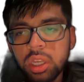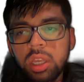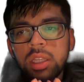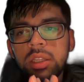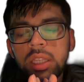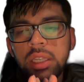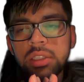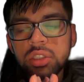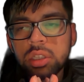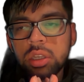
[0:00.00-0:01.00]

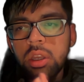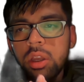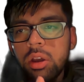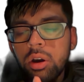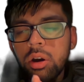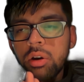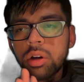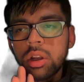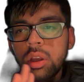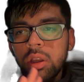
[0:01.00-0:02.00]
These are
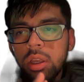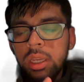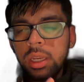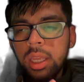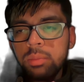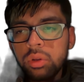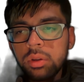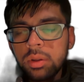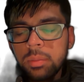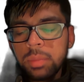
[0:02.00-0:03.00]
enable
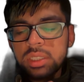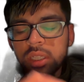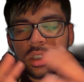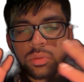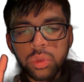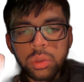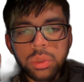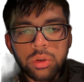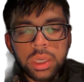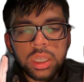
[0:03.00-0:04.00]
basically when we
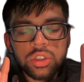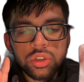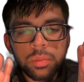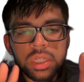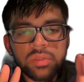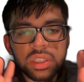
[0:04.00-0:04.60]
create a sub interface,